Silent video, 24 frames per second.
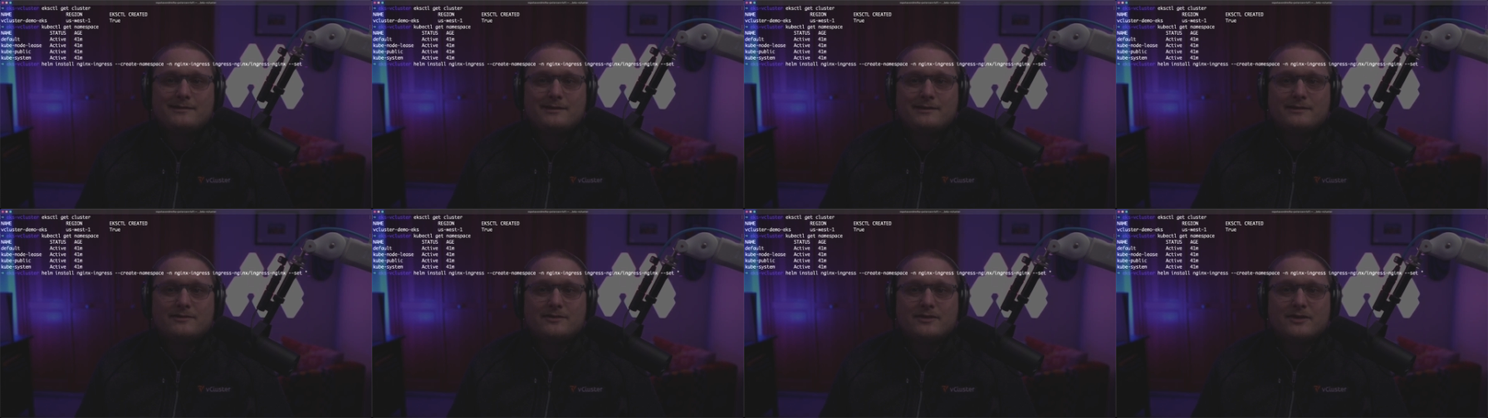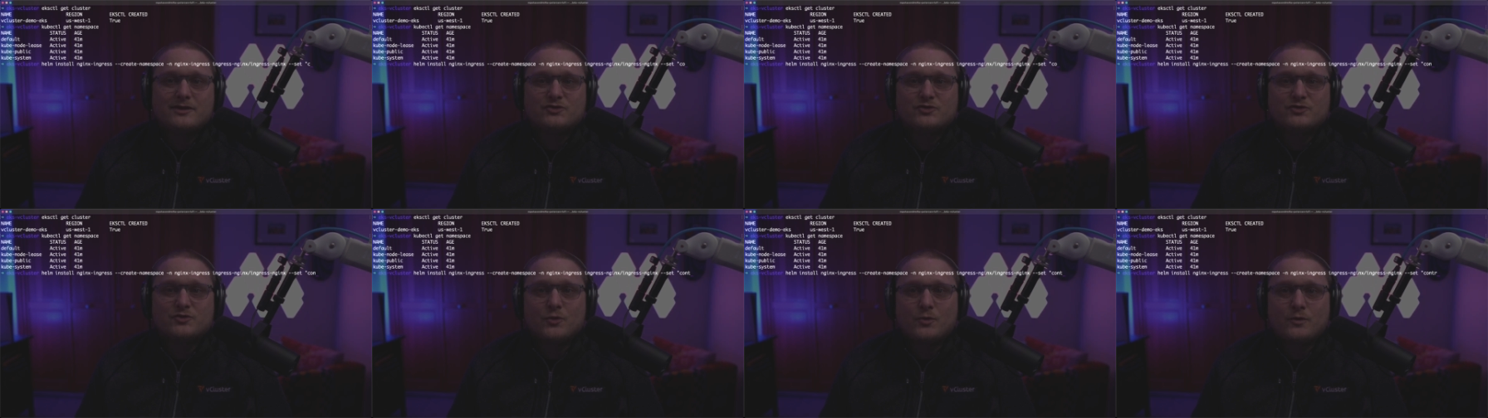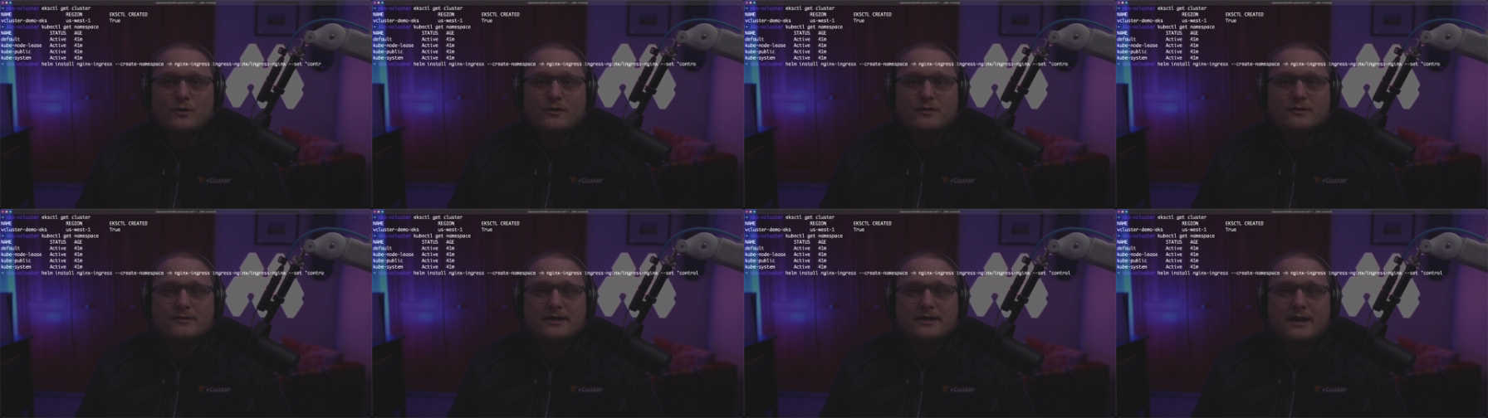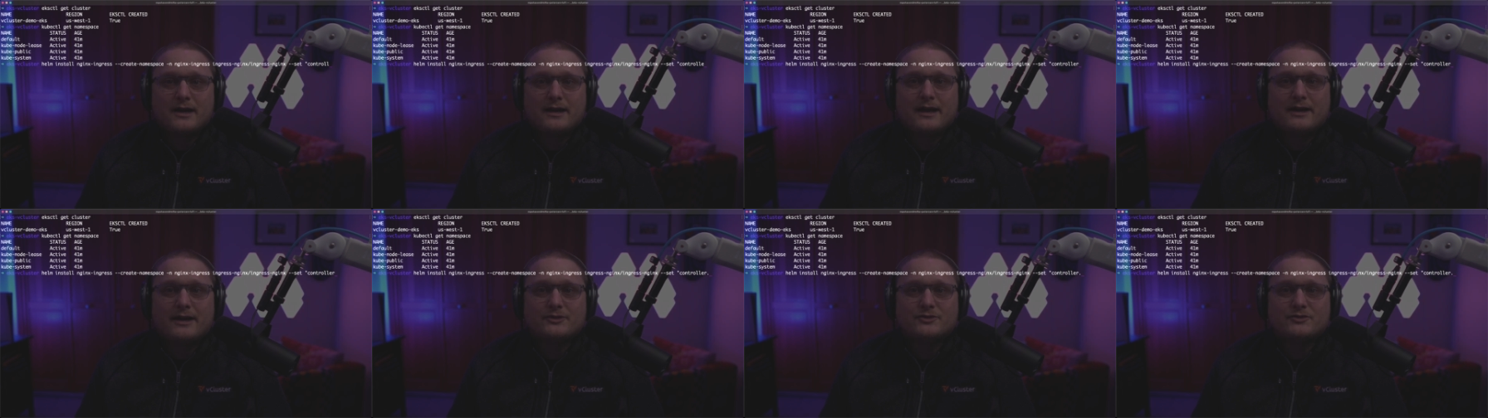is
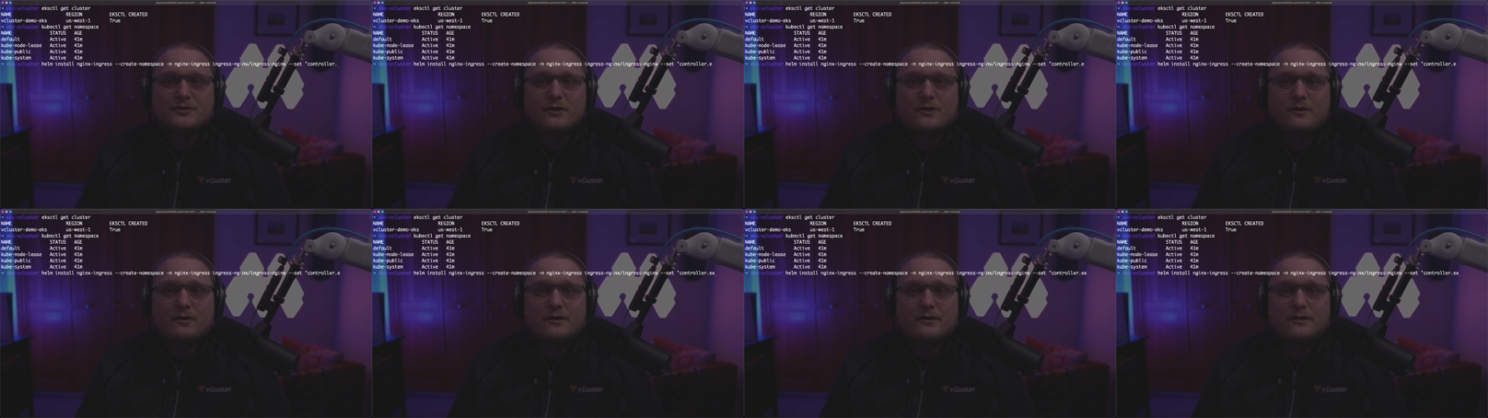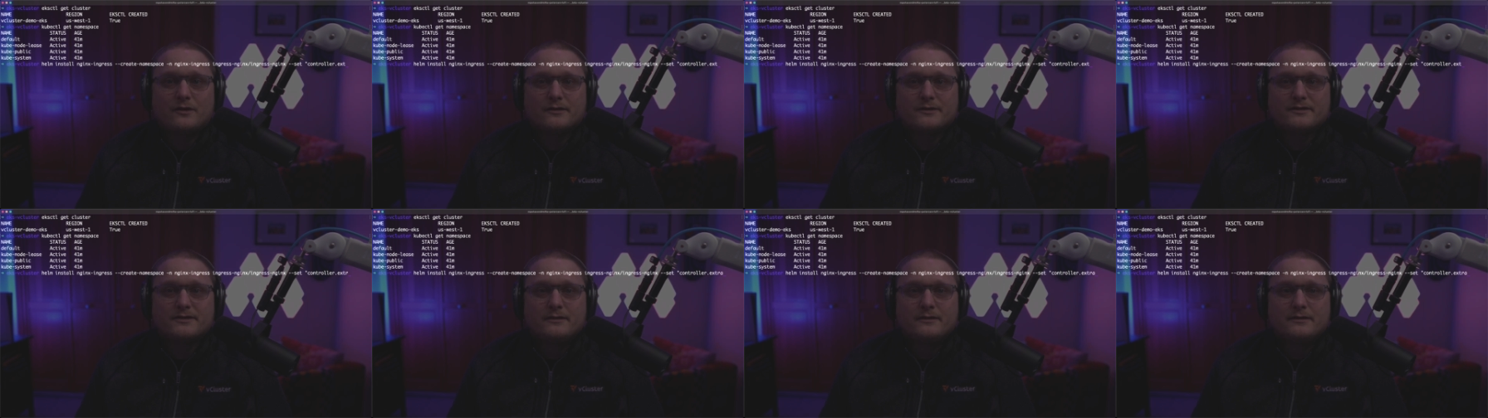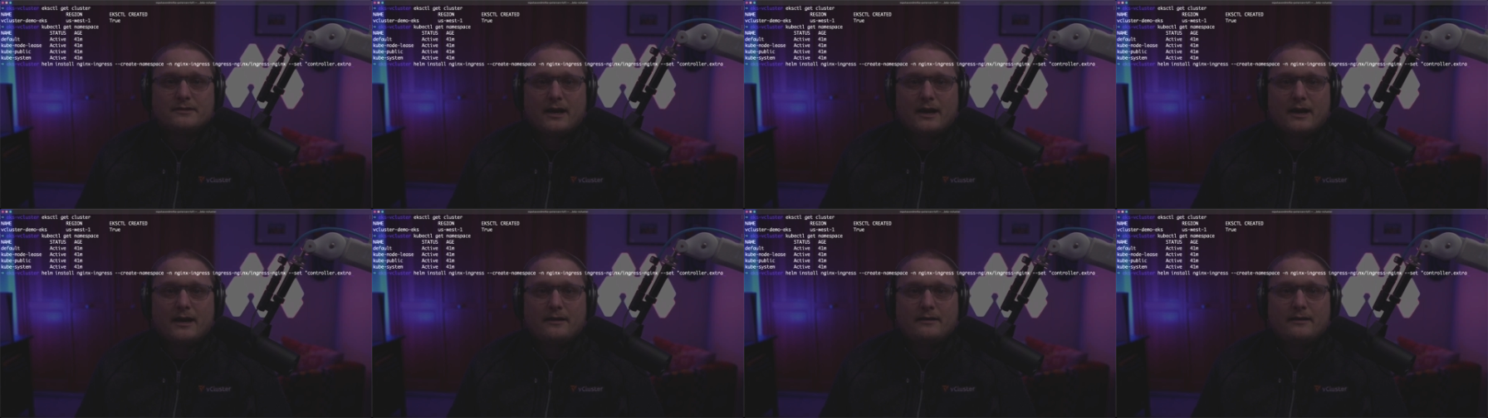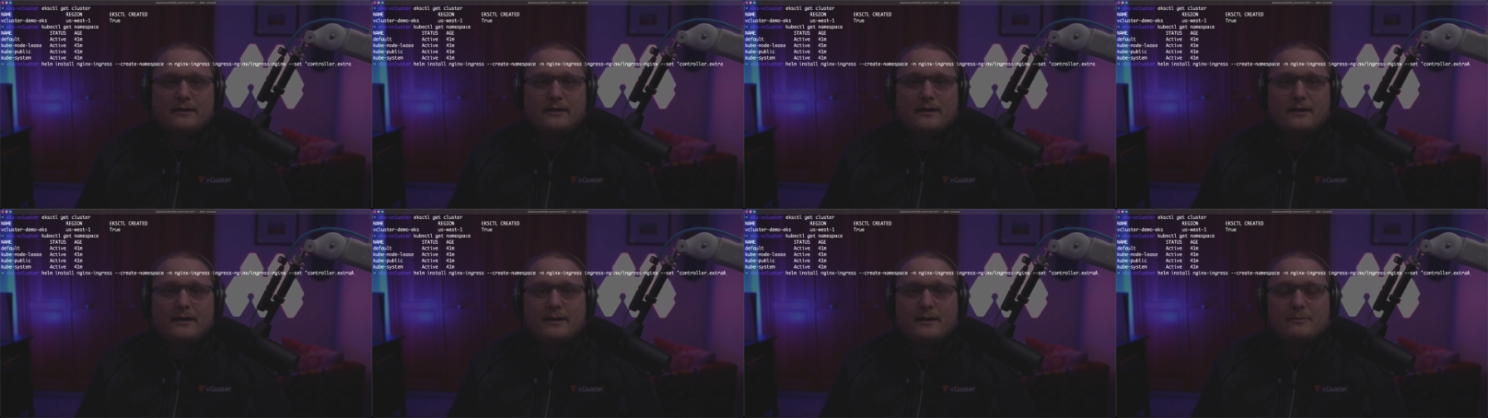
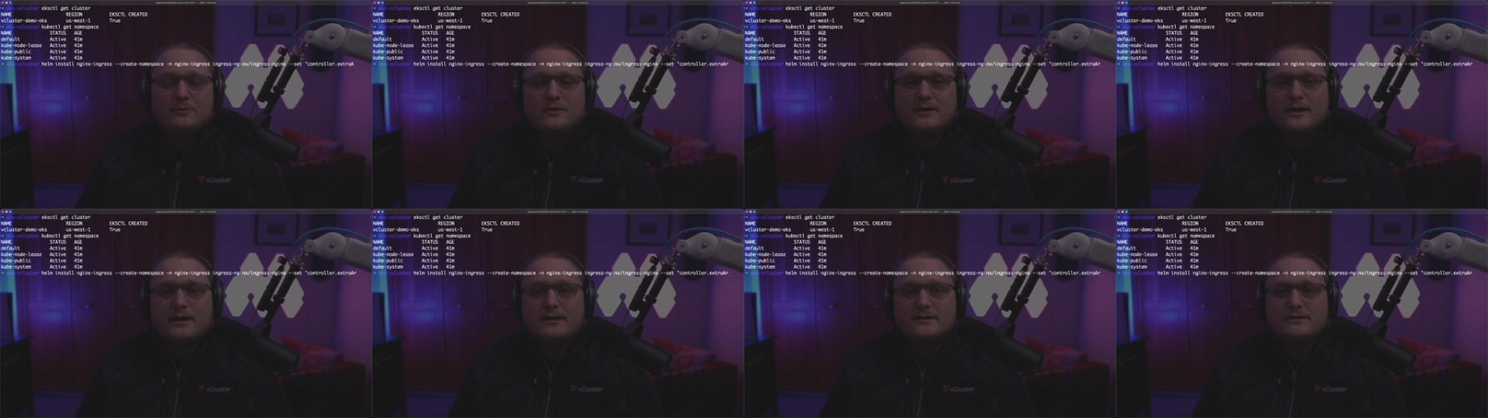controller.extraargs.enable